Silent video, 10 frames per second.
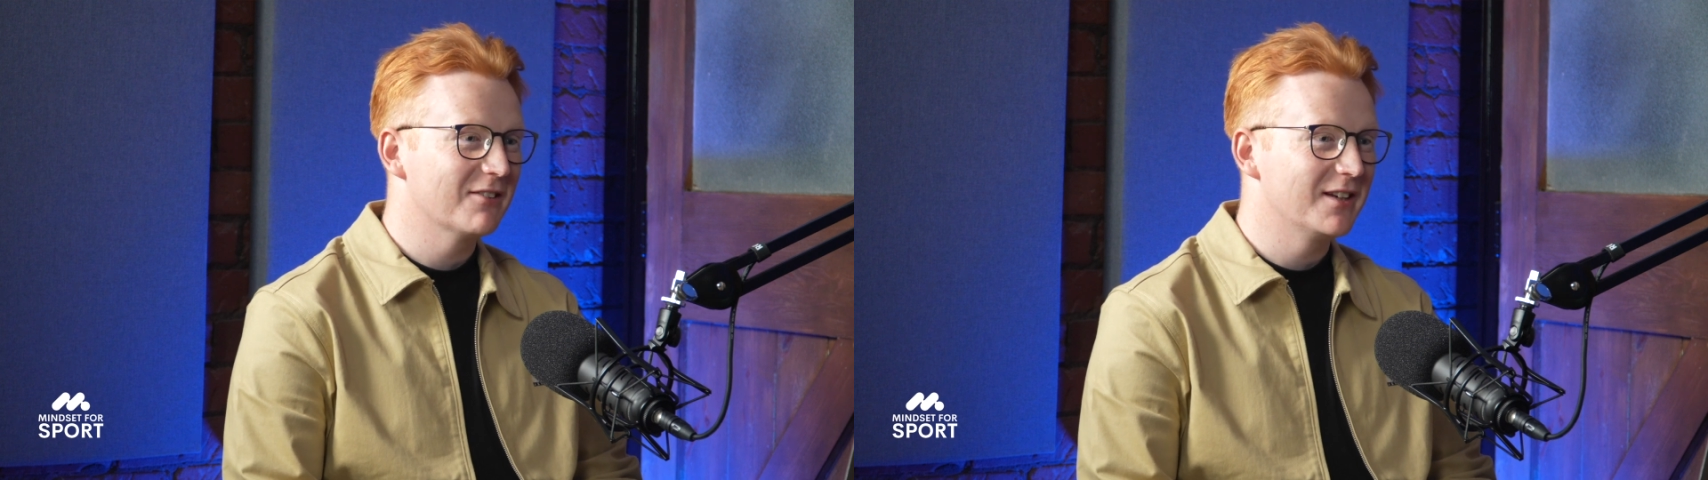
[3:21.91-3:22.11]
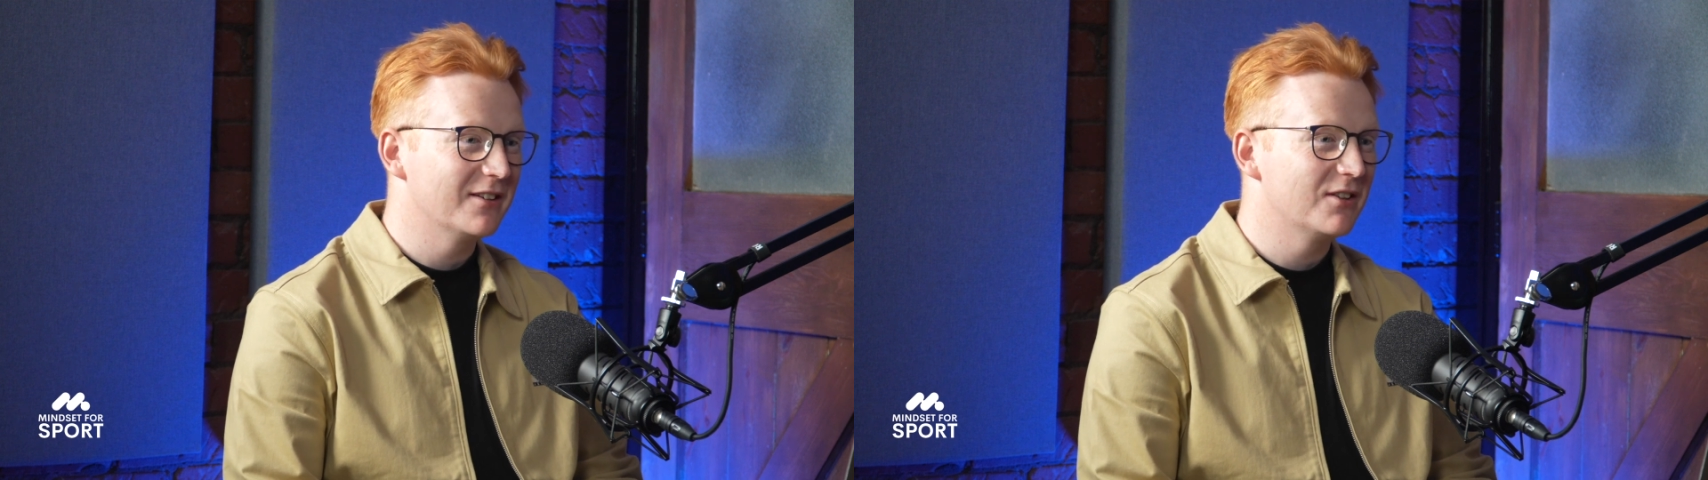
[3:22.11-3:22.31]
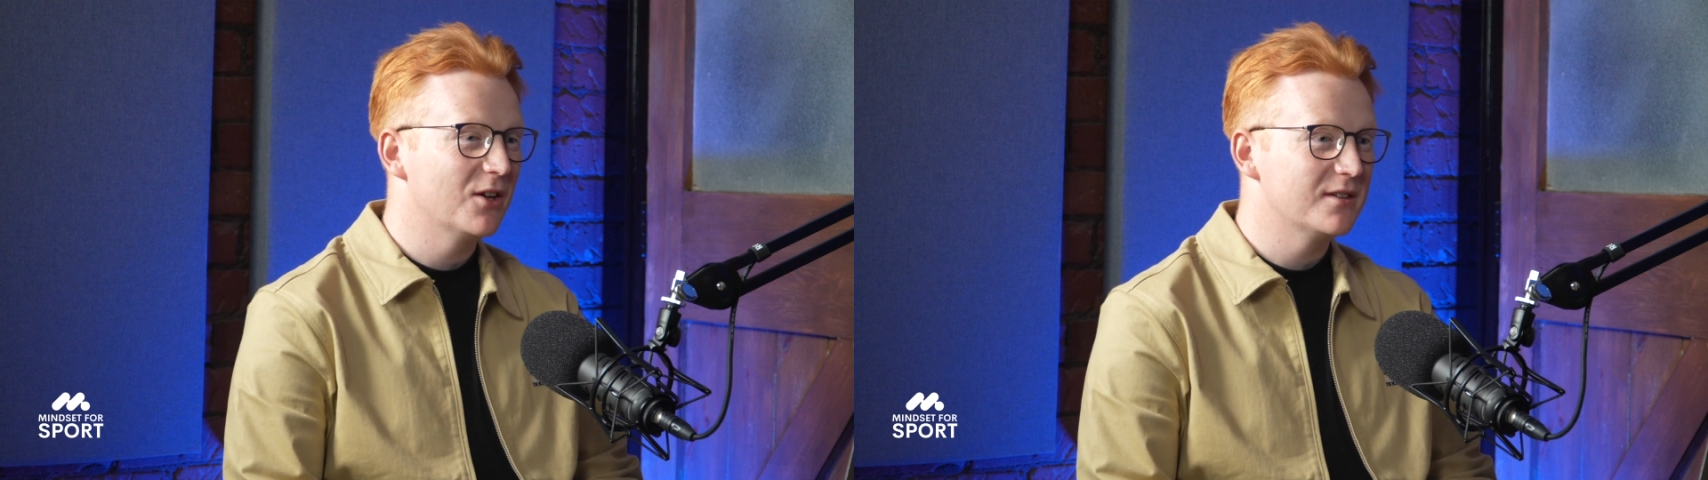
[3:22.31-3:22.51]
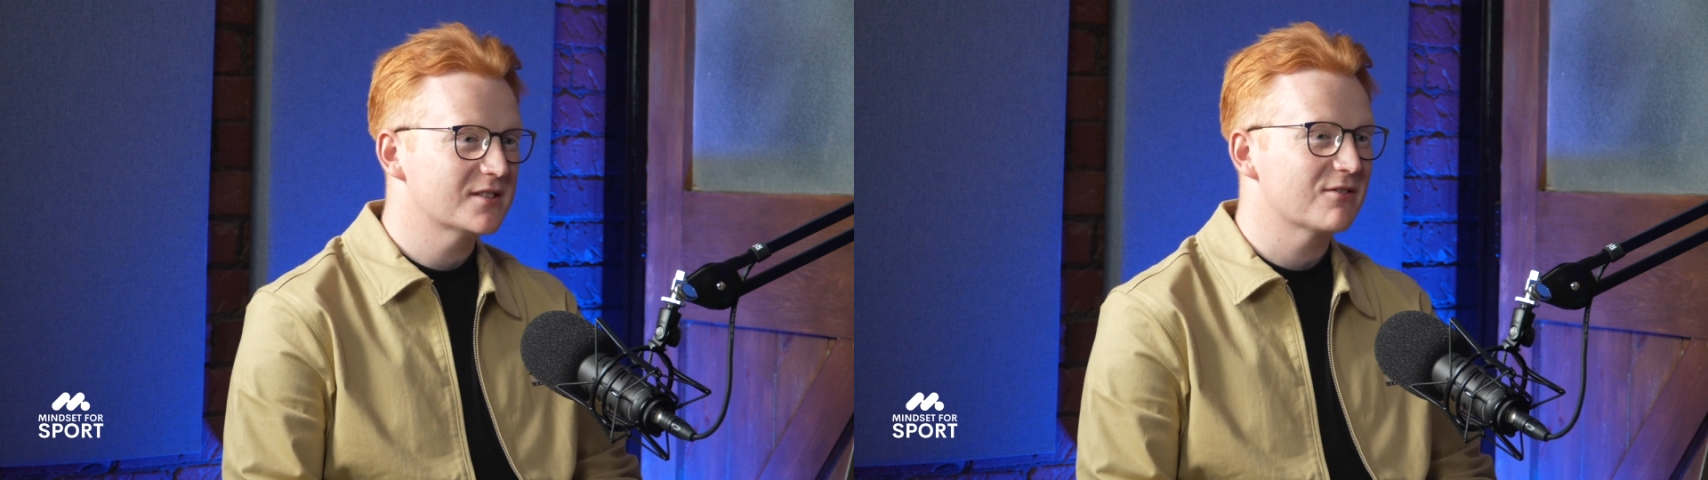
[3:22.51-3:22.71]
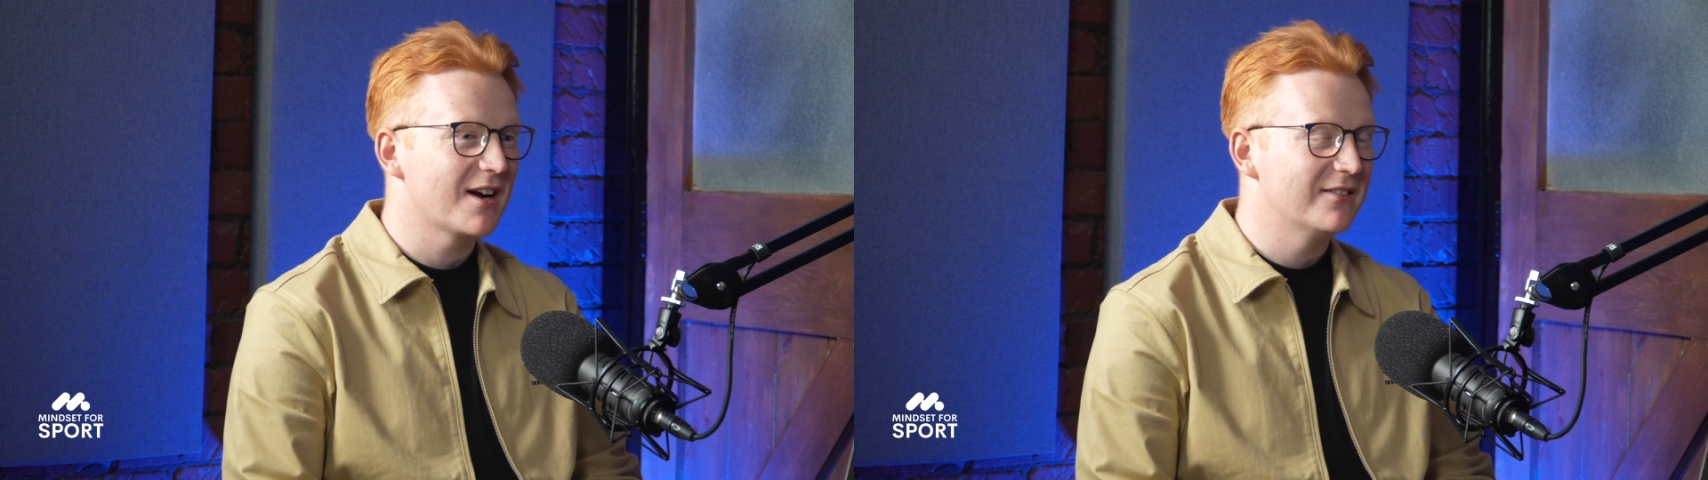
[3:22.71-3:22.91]
and you know the
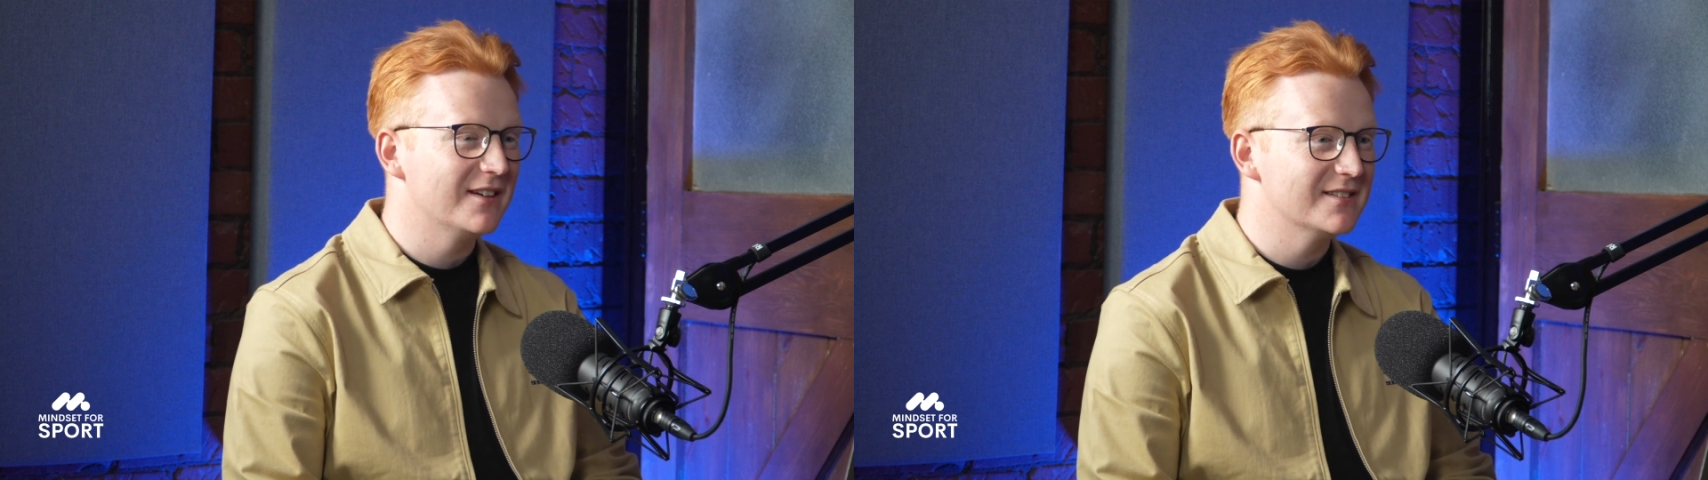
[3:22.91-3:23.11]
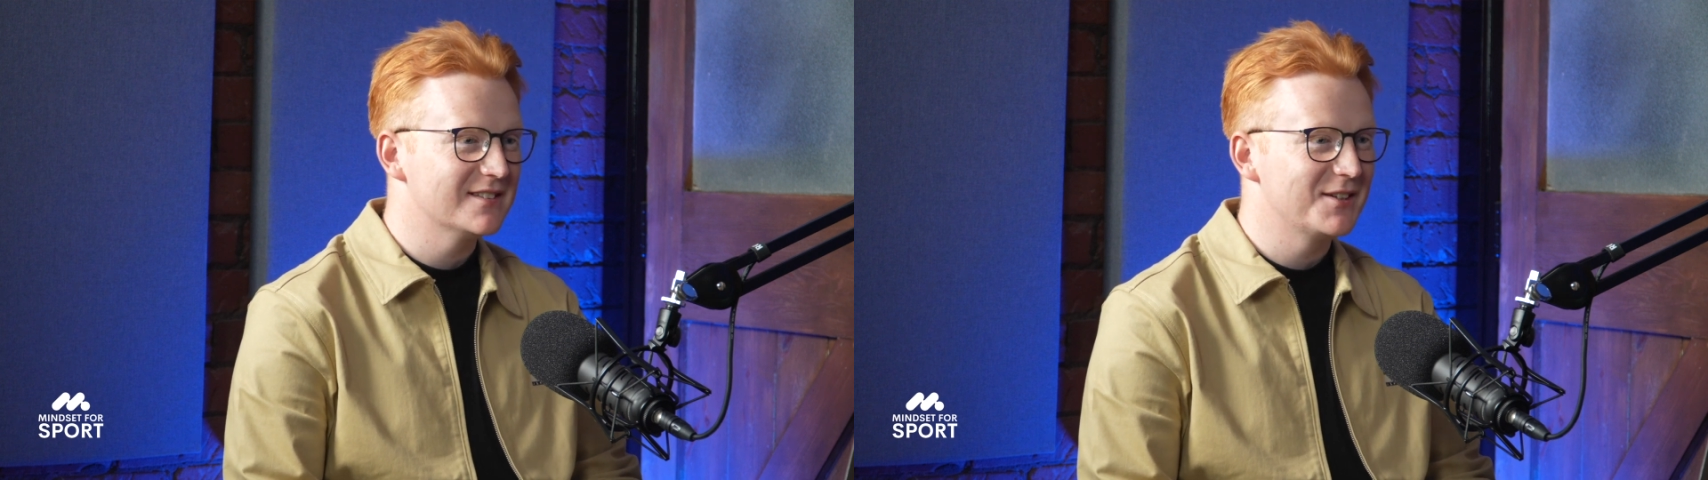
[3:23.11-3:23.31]
surroundings,